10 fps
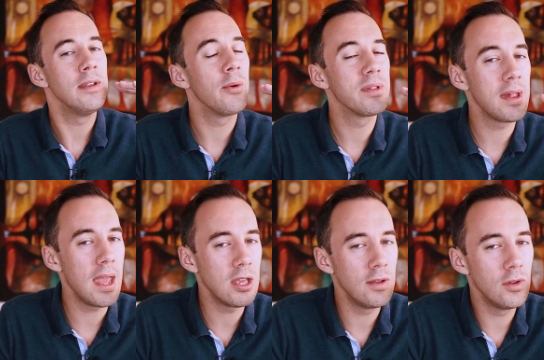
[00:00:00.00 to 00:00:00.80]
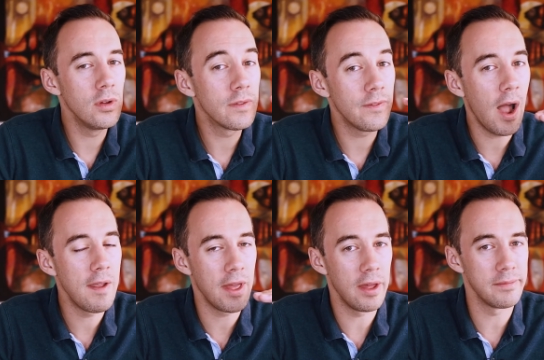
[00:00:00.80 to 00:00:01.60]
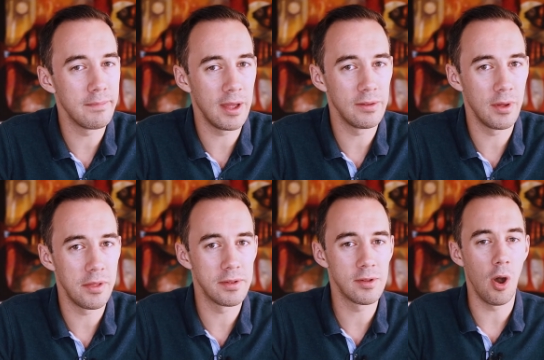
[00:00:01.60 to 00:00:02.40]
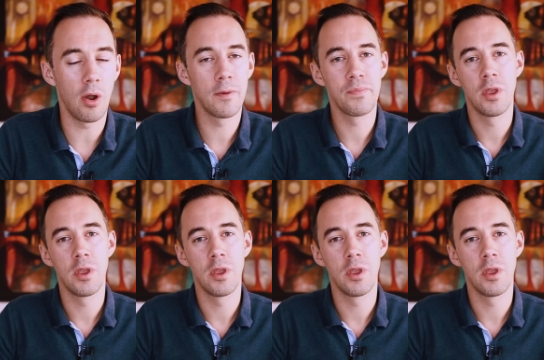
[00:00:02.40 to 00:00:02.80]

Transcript: Now, it's saying you've used five thousand pounds worth of stock.